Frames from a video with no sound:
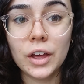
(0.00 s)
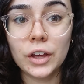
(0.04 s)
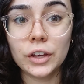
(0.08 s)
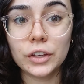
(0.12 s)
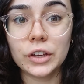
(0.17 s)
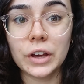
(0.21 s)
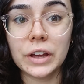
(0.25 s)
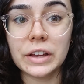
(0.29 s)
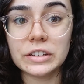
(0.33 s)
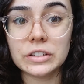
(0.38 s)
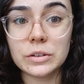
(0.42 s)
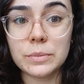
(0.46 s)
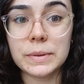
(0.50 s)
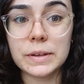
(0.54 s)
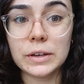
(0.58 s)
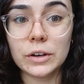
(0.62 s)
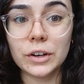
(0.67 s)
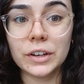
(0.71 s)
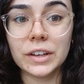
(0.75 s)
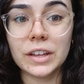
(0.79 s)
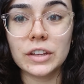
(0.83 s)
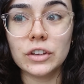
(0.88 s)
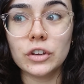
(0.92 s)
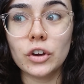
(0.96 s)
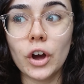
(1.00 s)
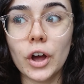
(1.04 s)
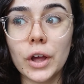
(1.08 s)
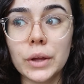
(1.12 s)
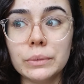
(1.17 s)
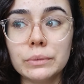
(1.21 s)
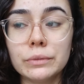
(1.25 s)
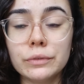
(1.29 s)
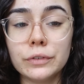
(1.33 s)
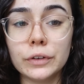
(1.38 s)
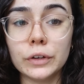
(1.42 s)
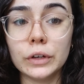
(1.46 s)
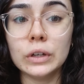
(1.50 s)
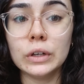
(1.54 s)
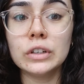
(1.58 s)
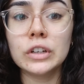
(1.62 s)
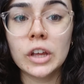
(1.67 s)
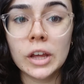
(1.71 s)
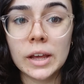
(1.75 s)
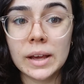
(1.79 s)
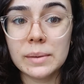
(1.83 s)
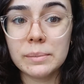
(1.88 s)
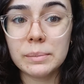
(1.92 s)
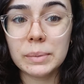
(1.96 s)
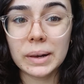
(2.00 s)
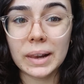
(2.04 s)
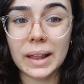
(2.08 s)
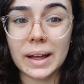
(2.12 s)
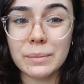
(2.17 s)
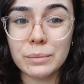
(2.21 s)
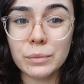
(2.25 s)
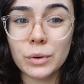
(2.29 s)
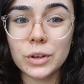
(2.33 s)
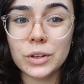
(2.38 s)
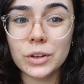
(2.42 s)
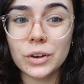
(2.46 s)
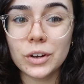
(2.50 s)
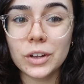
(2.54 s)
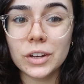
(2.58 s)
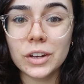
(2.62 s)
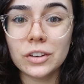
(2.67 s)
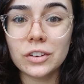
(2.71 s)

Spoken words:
going to be cooking your own food, plan what you're going to